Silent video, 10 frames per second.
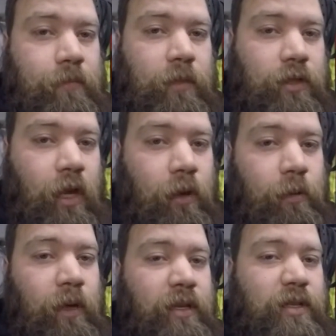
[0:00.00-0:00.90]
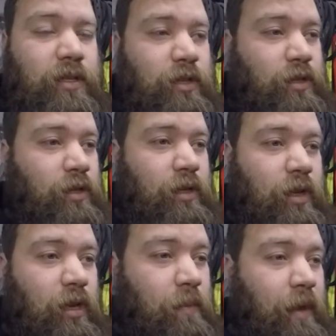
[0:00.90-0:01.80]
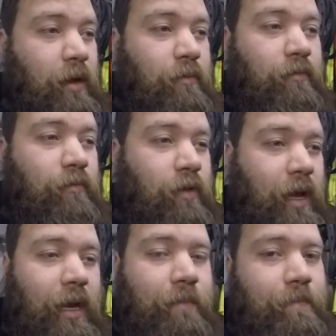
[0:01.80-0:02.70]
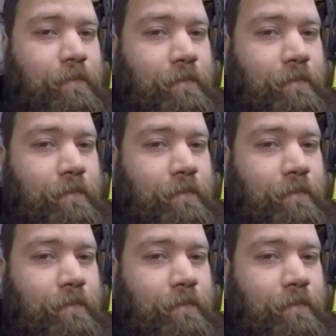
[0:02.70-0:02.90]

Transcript: so it's just going to be a really